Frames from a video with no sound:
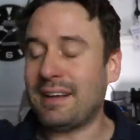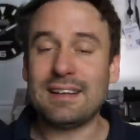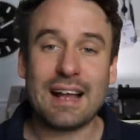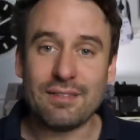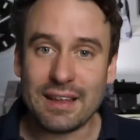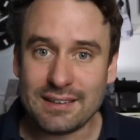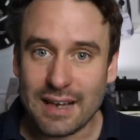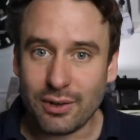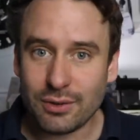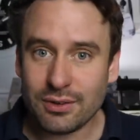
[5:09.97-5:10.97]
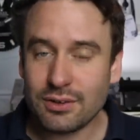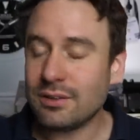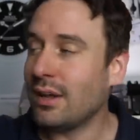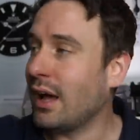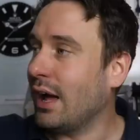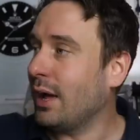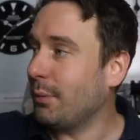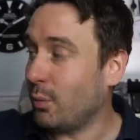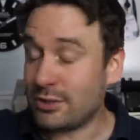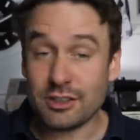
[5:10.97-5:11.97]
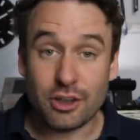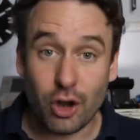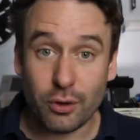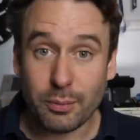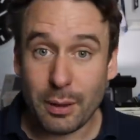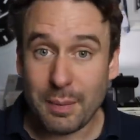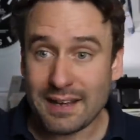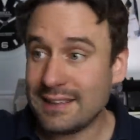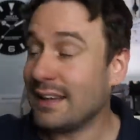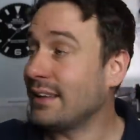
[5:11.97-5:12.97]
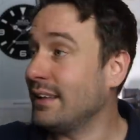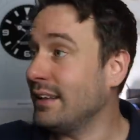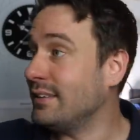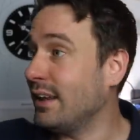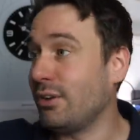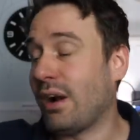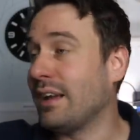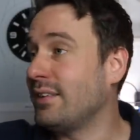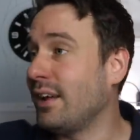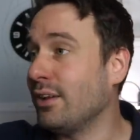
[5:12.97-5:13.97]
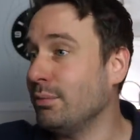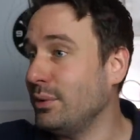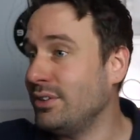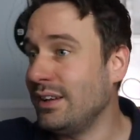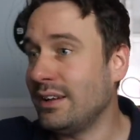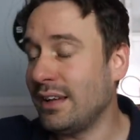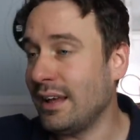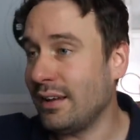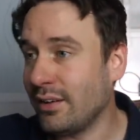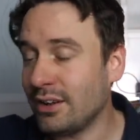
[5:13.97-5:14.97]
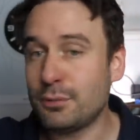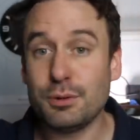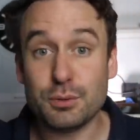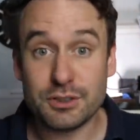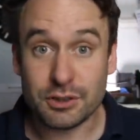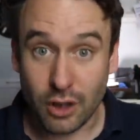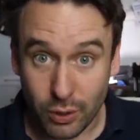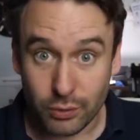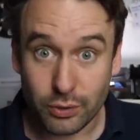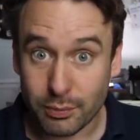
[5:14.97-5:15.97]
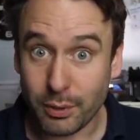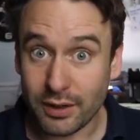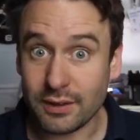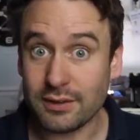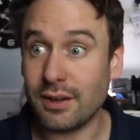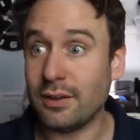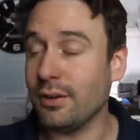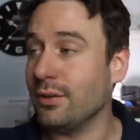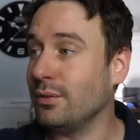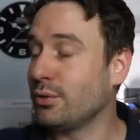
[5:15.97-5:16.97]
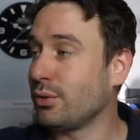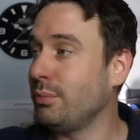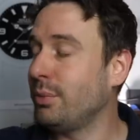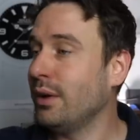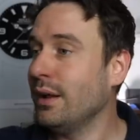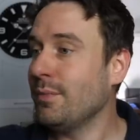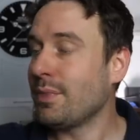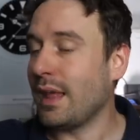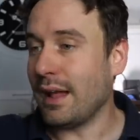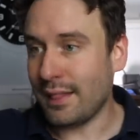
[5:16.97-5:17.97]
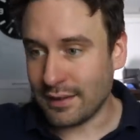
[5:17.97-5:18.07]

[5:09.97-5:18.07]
Patek have their salons, which is owned by Patek. There's a Grand Seiko boutique in Knightsbridge, which is owned by the Seiko group, and